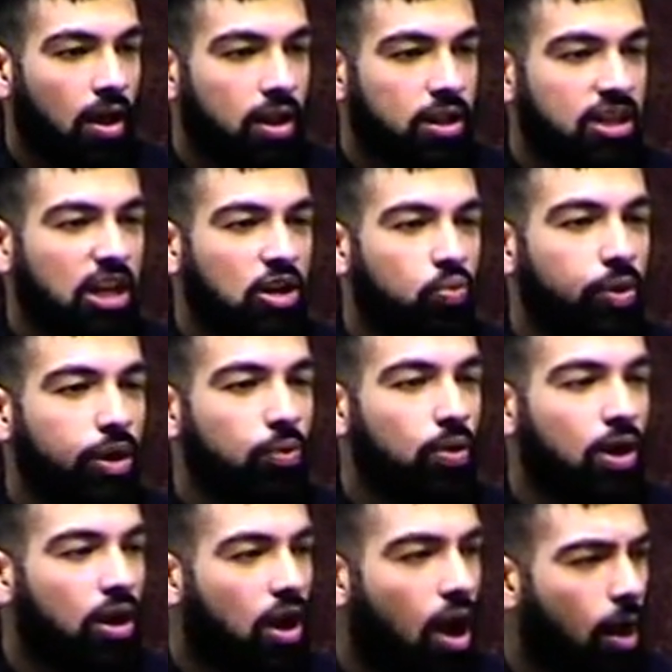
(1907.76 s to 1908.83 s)
then we
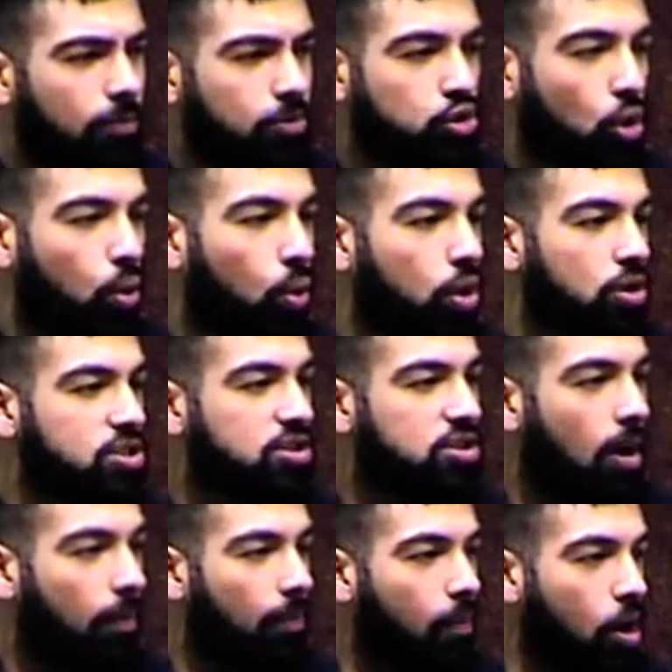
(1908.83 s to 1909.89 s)
will come towards
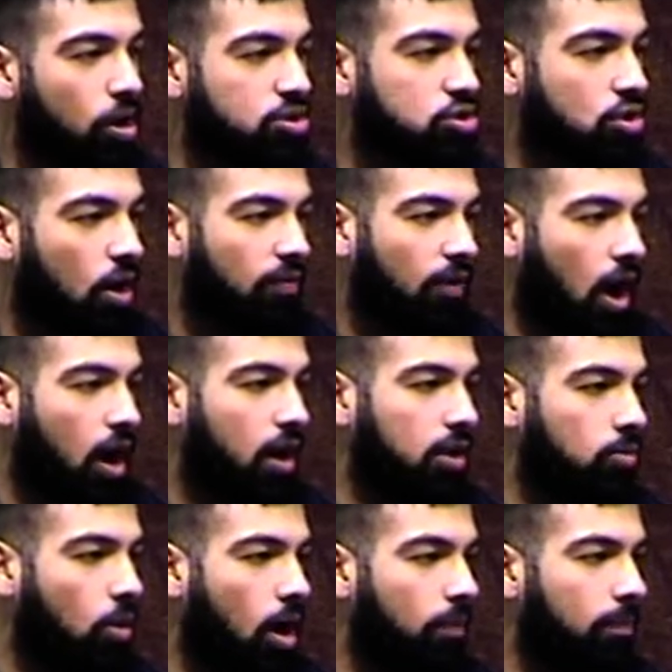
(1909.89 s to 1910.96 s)
the mosque of Ali
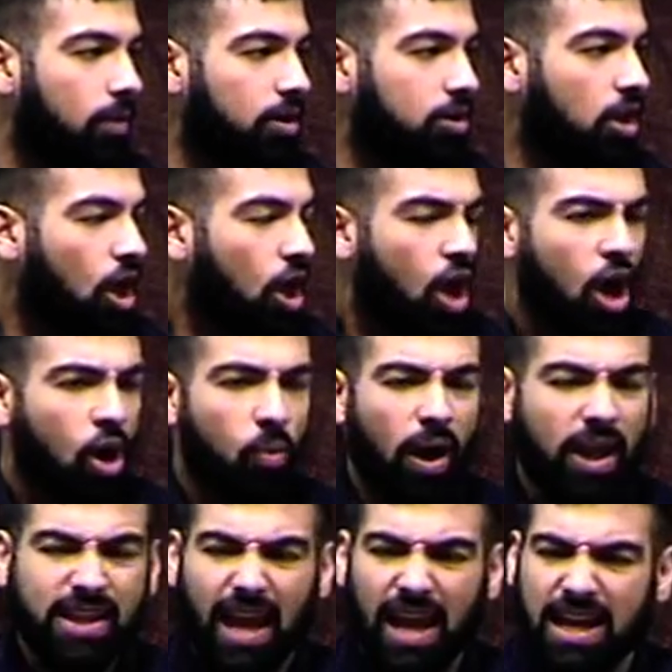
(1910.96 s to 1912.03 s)
Muhammad,
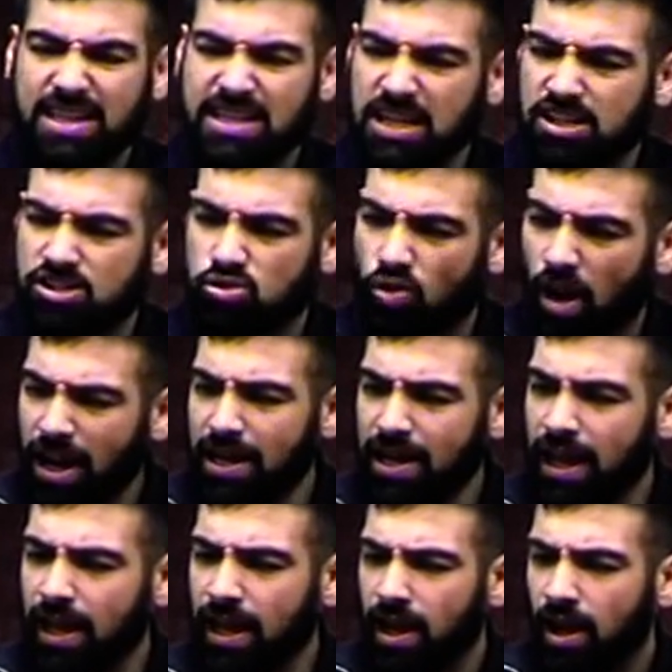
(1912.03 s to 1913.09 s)
whether it is
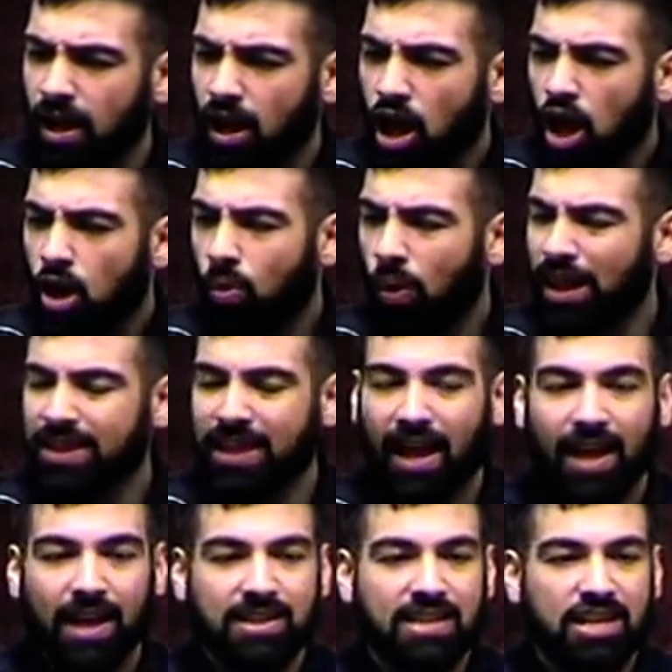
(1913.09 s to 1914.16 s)
raining, whether
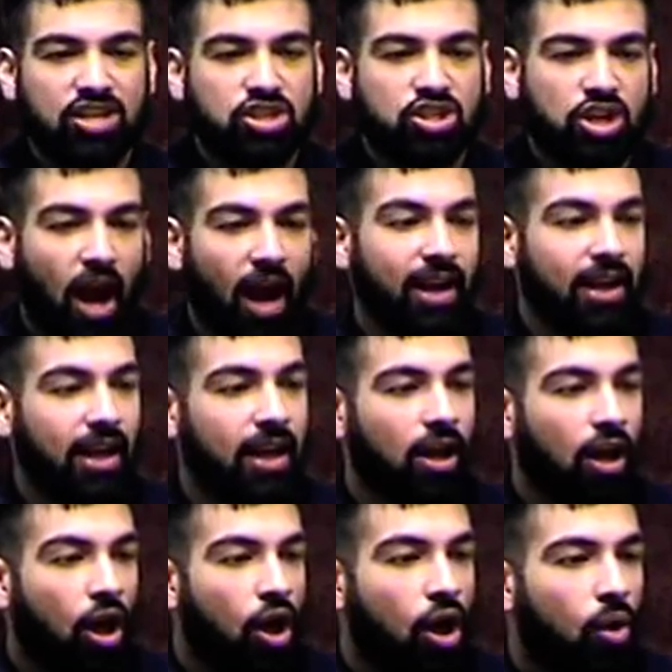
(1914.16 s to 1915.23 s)
it is shining,
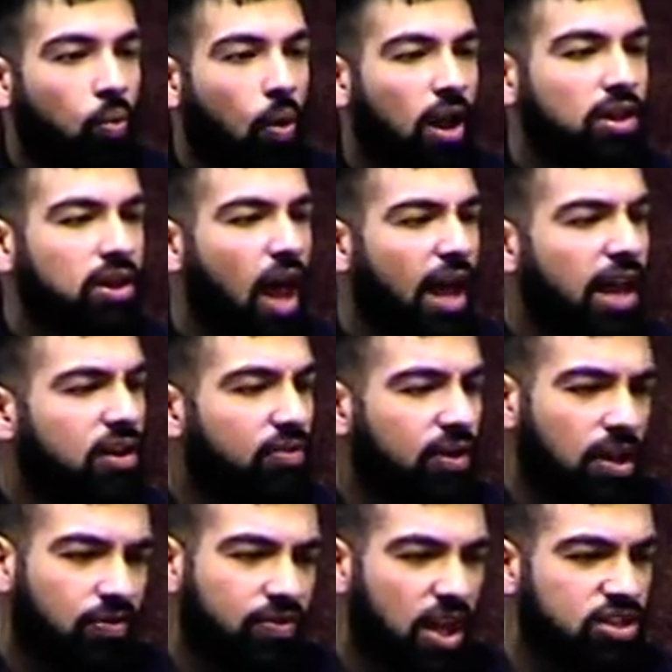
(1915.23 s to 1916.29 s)
wallah, even
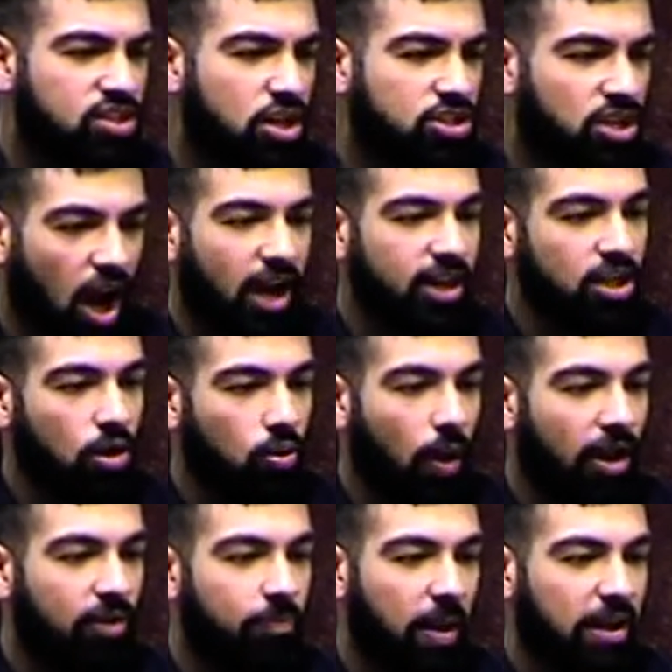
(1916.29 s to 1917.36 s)
if there's a tidal
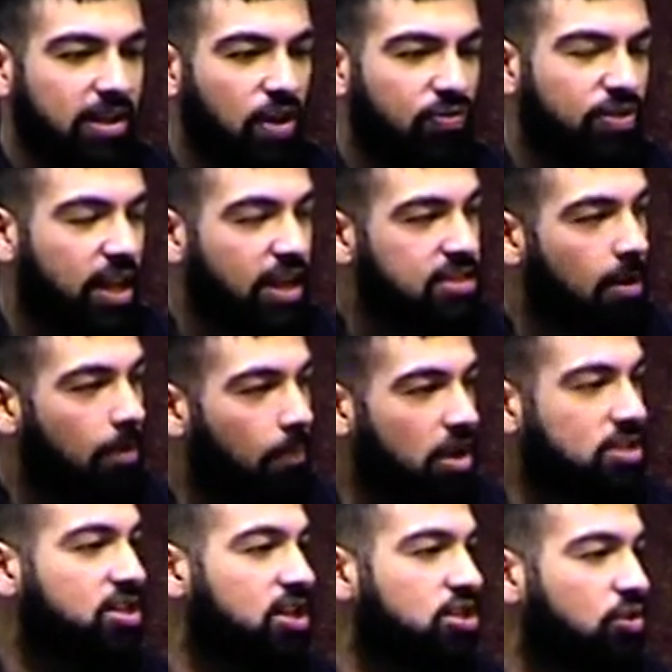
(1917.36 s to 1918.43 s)
wave, but if there's a
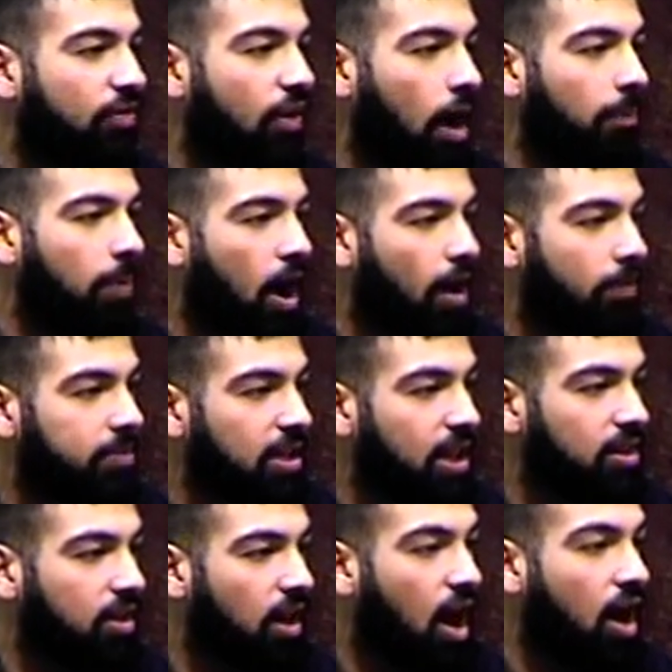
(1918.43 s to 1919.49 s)
majlis of Aba
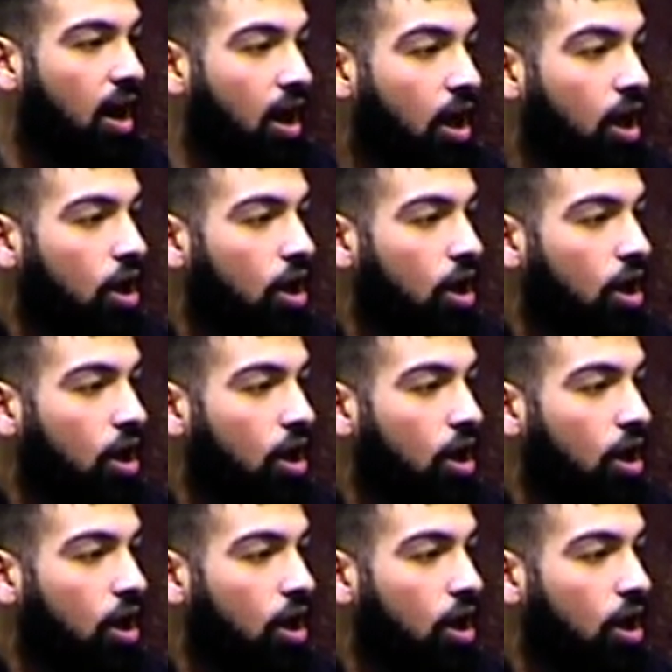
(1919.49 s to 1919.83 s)
Abdullah,